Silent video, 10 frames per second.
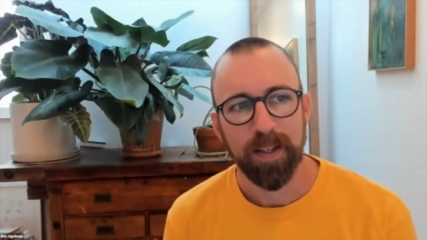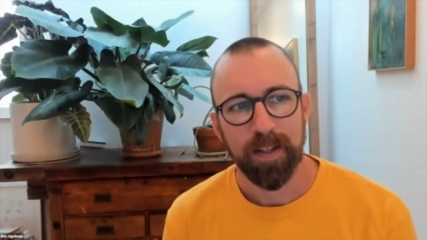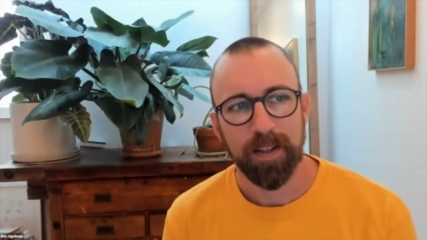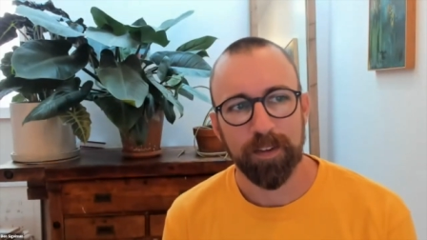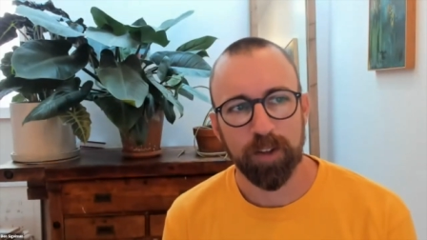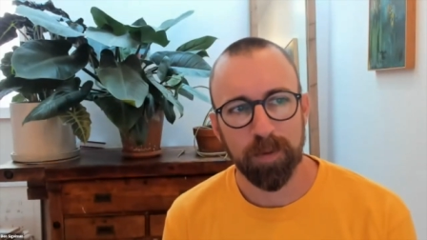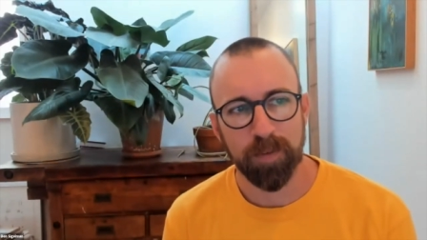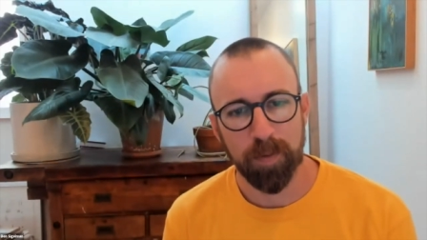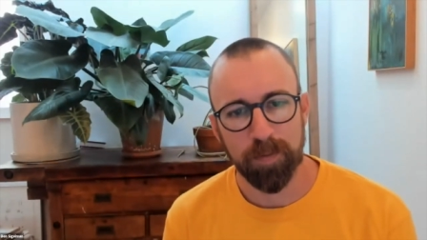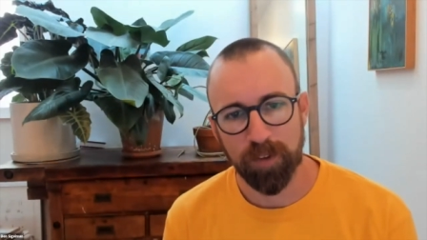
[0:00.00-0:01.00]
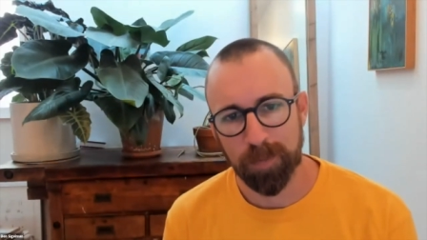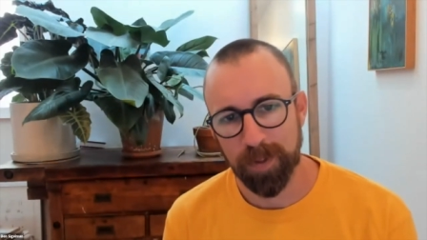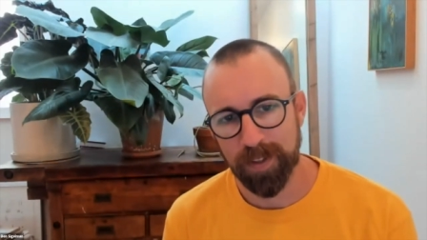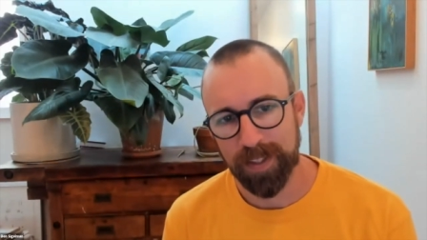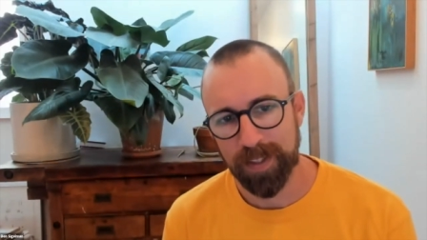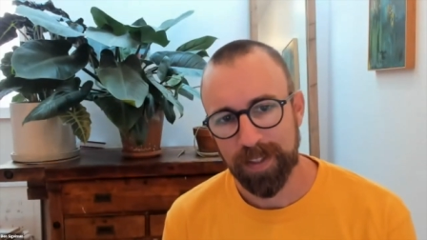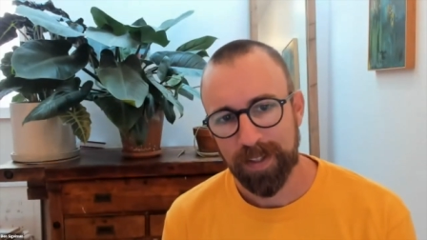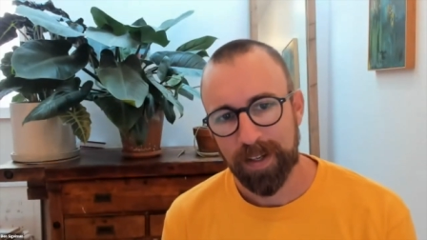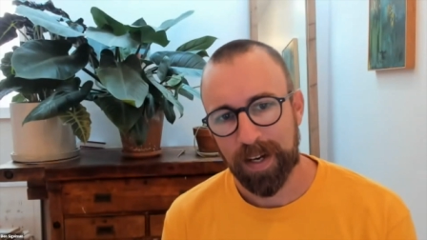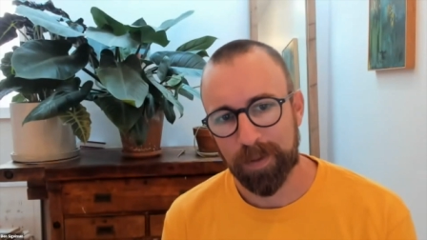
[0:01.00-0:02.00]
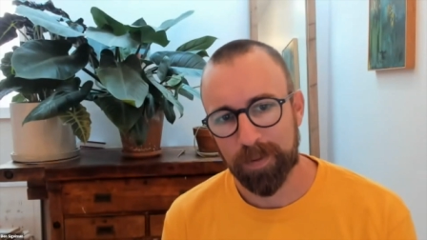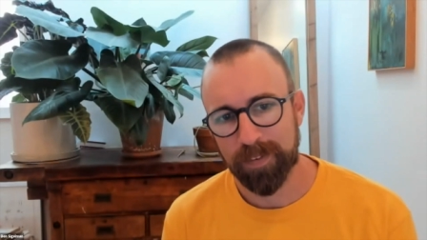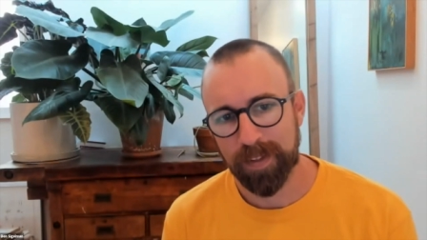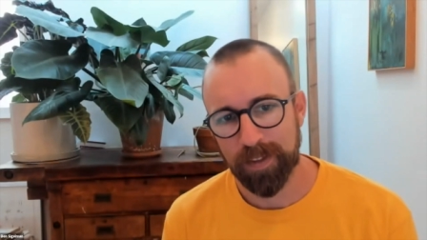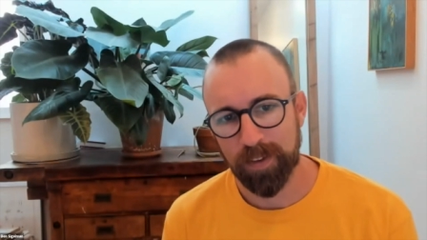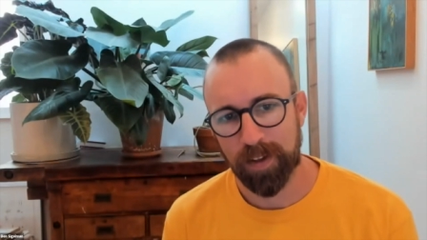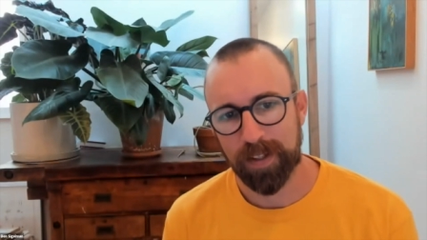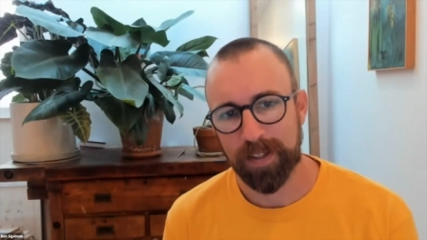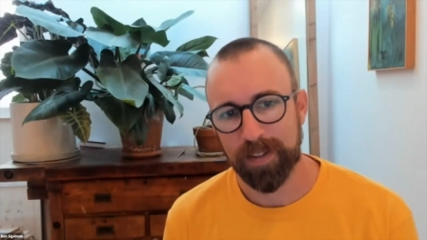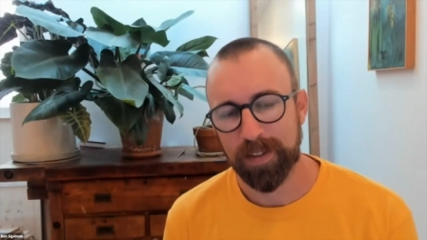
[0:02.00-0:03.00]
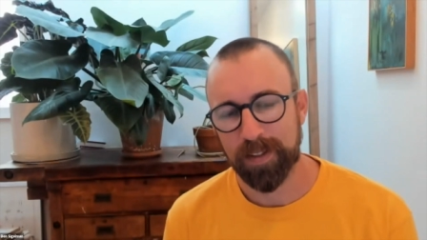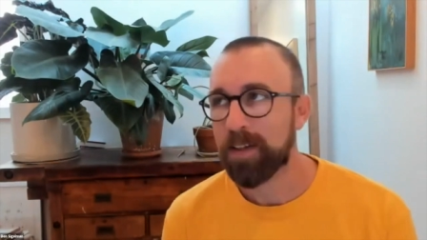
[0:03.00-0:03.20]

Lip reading: In terms of observability, I would say logging